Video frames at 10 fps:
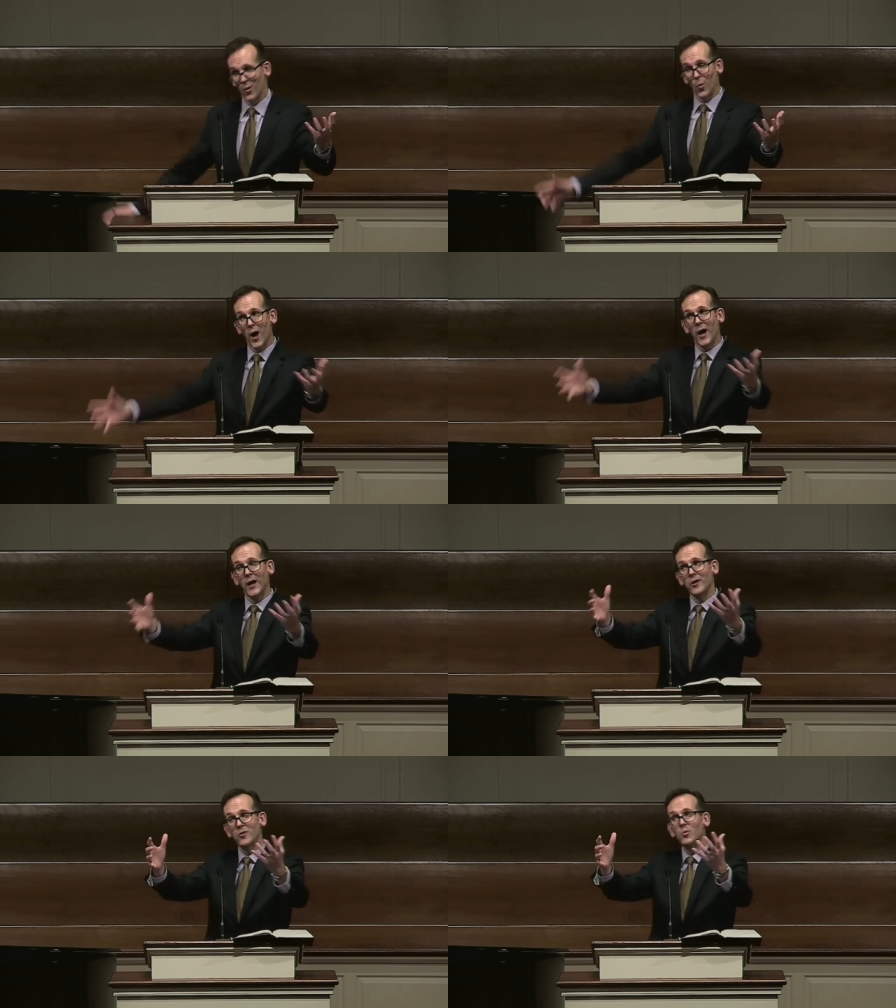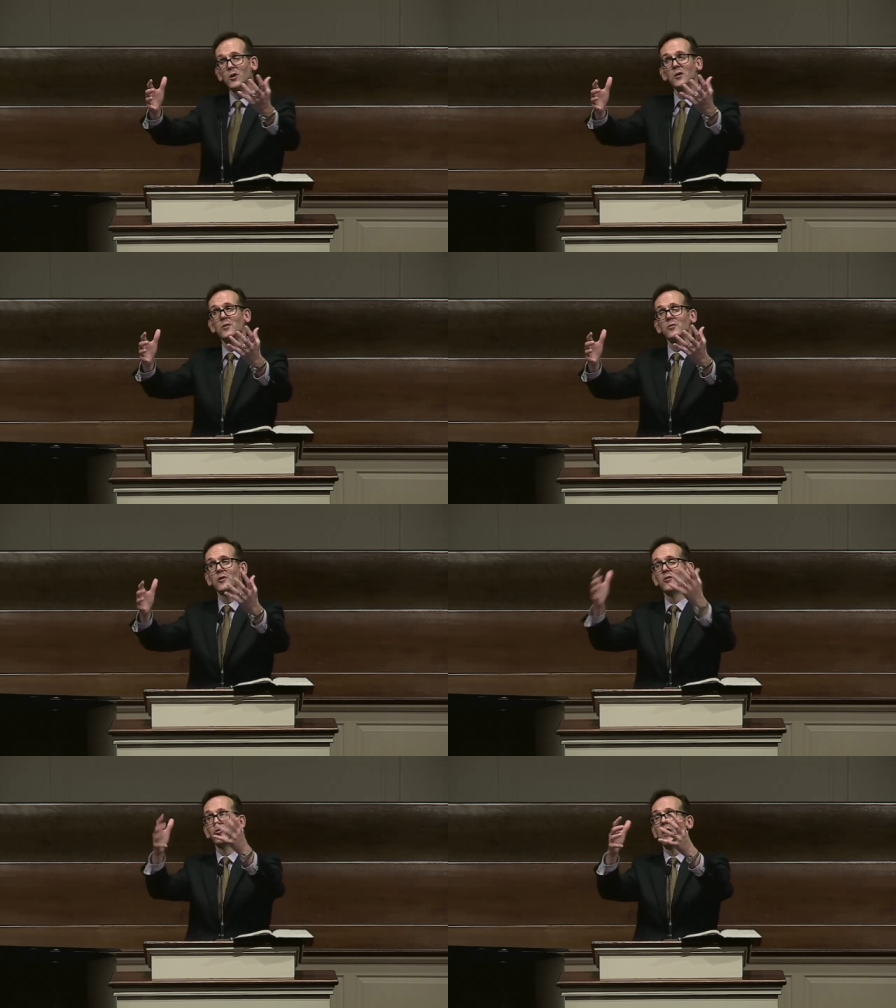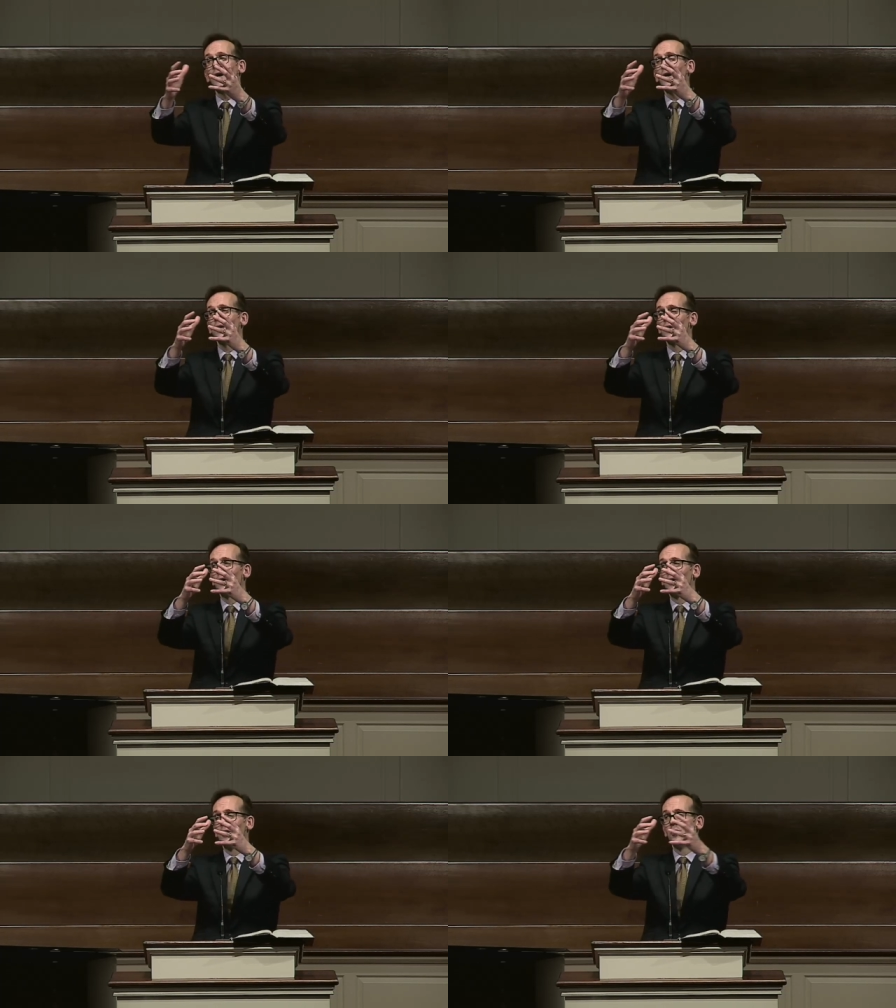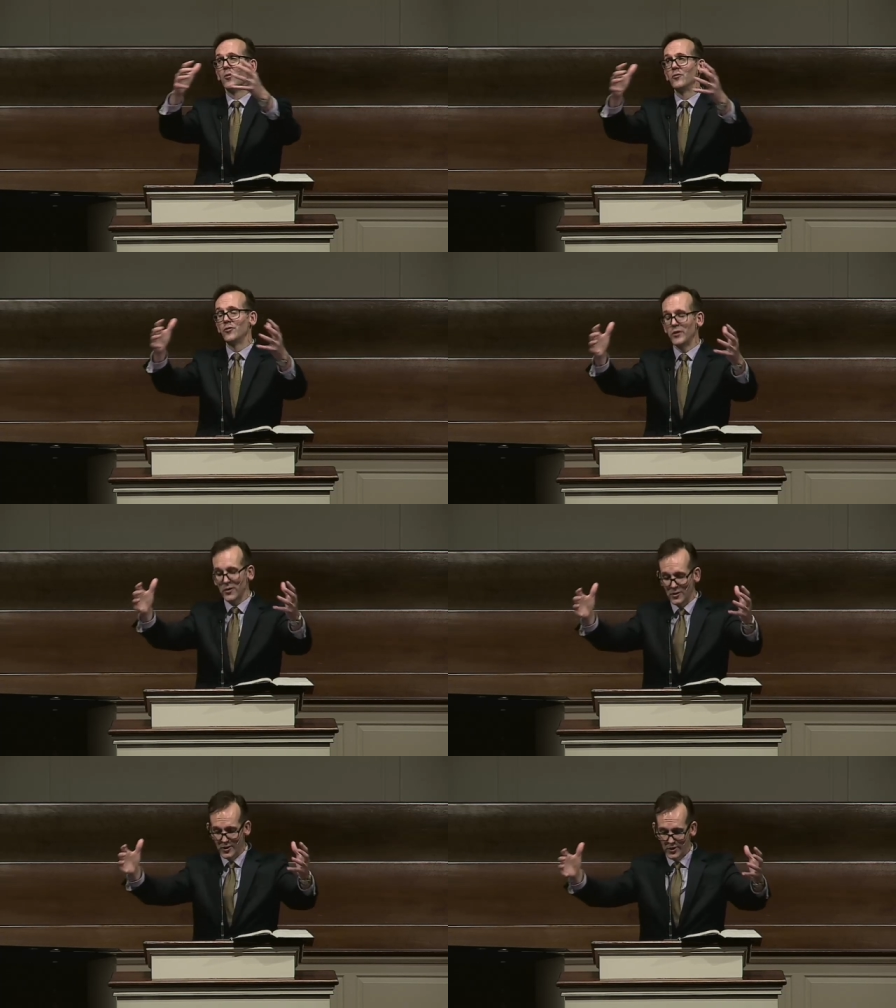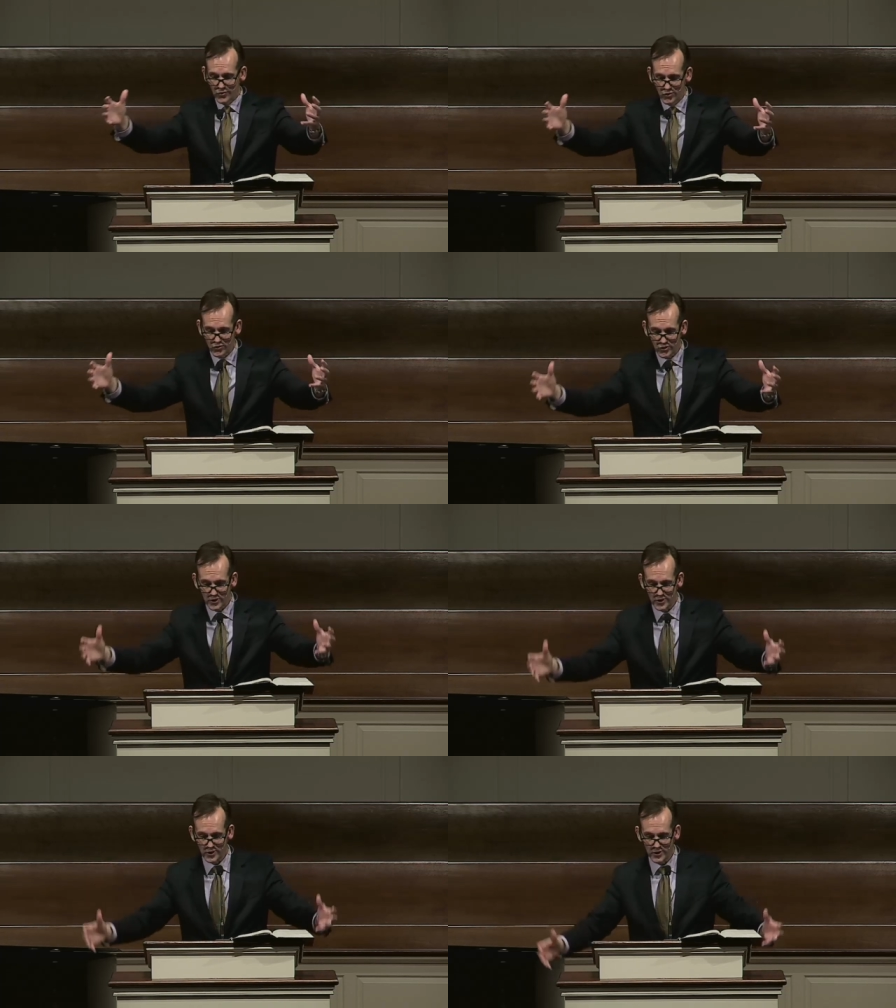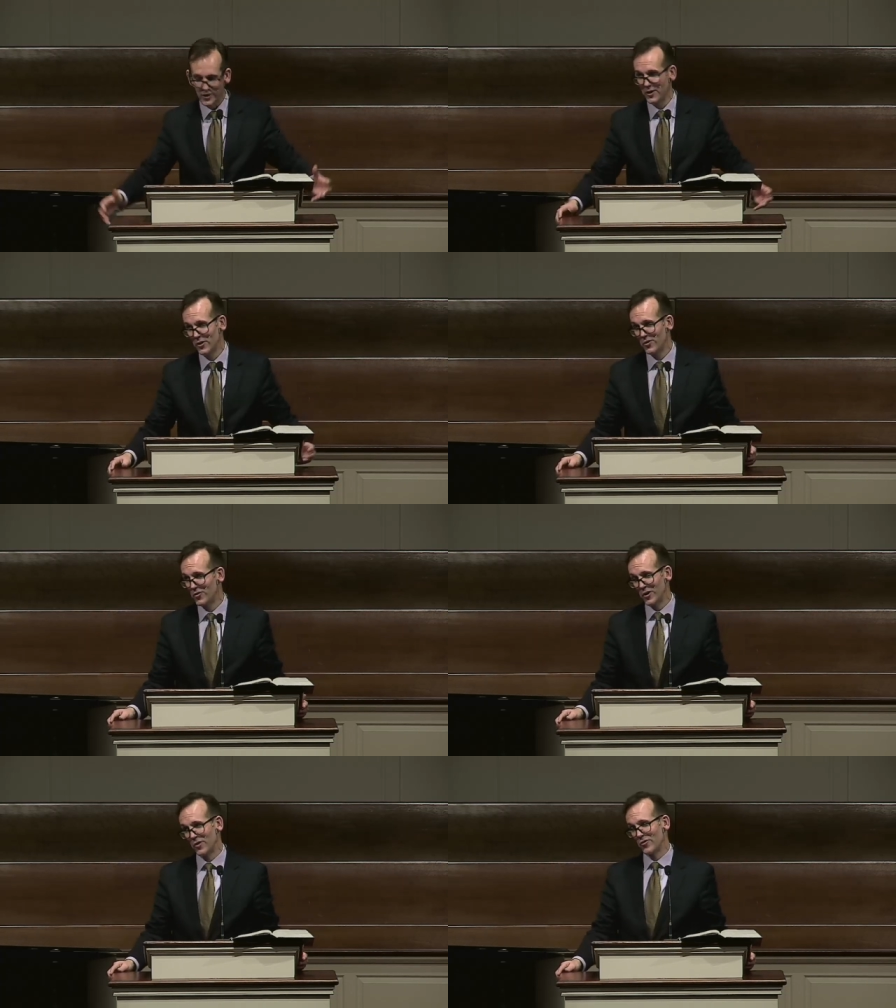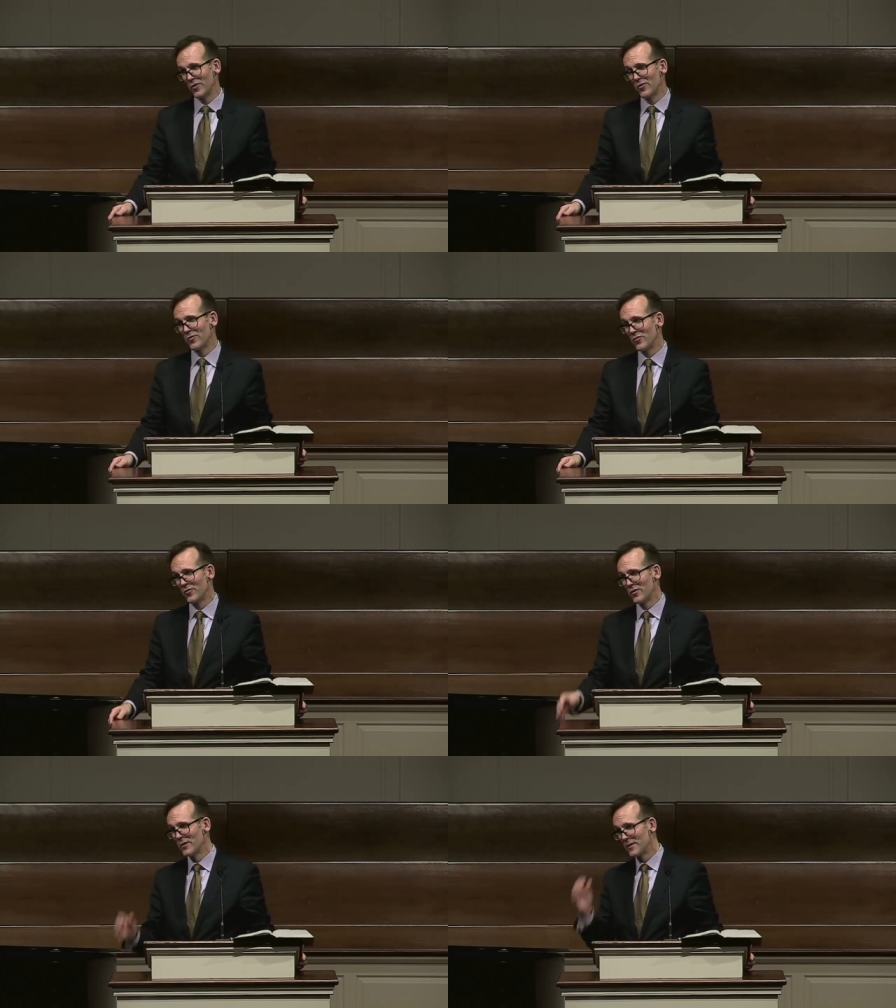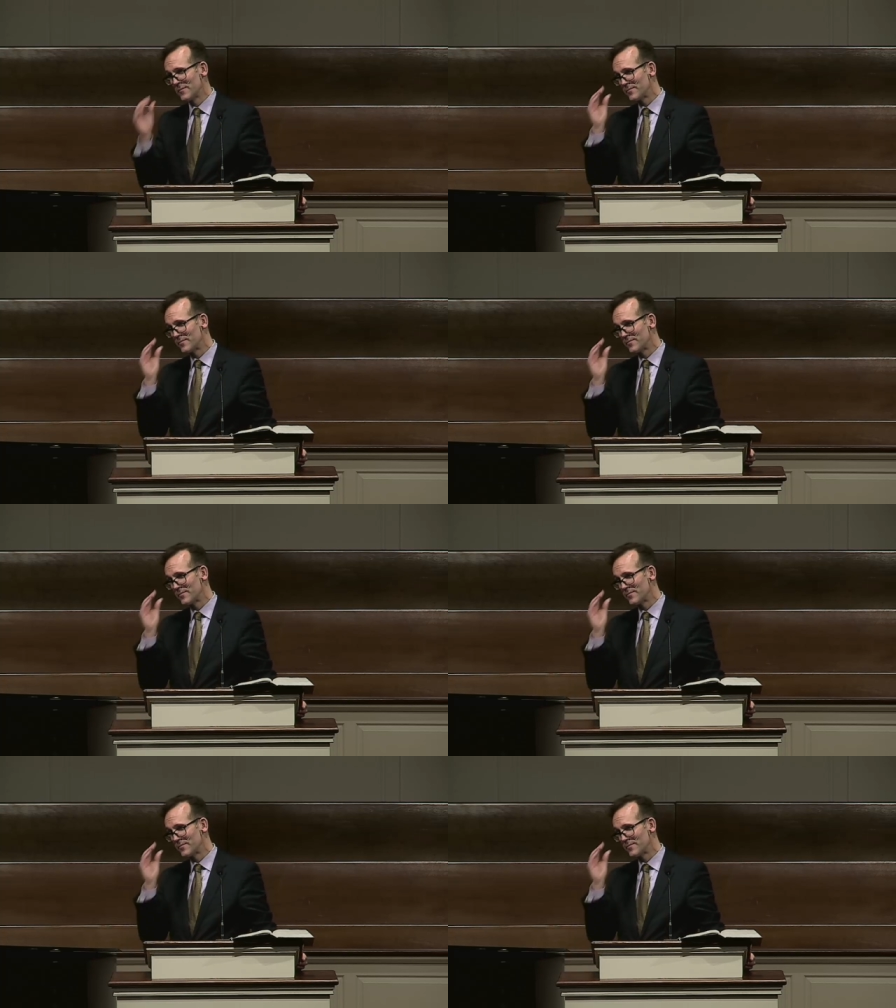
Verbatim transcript: The wider world is now wanting to see Jesus.